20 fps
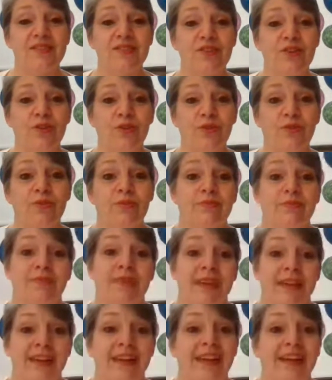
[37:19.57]
So
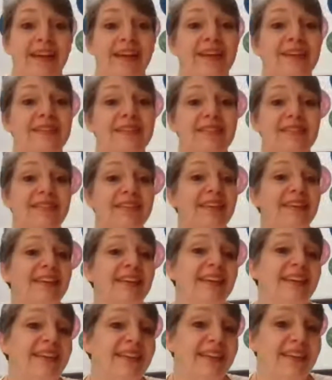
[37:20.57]
it's
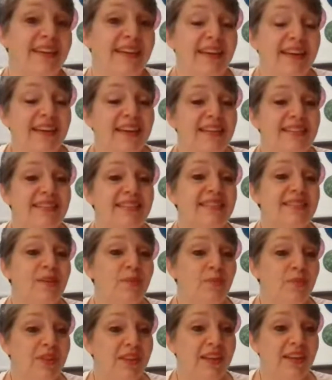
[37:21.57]

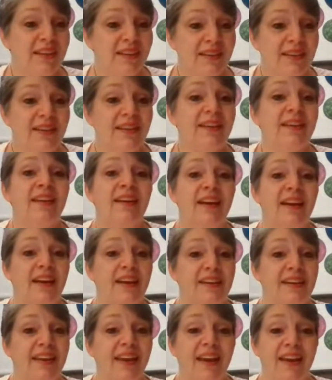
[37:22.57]
something,
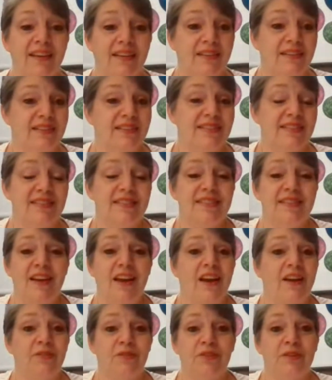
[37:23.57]
again, it's
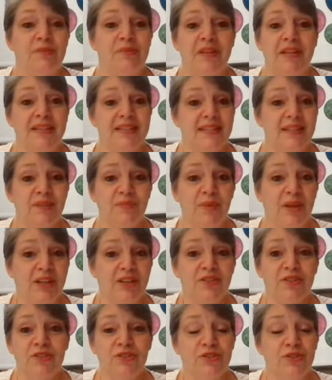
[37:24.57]
not replacing
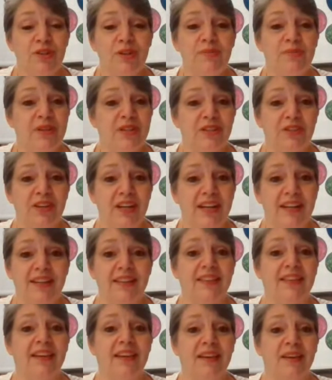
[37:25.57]
medical treatment or
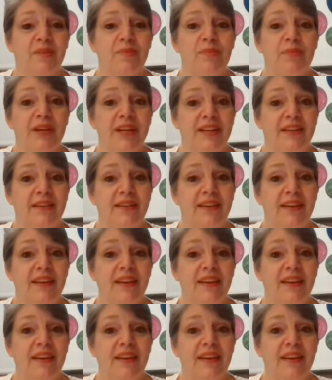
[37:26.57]
anything, but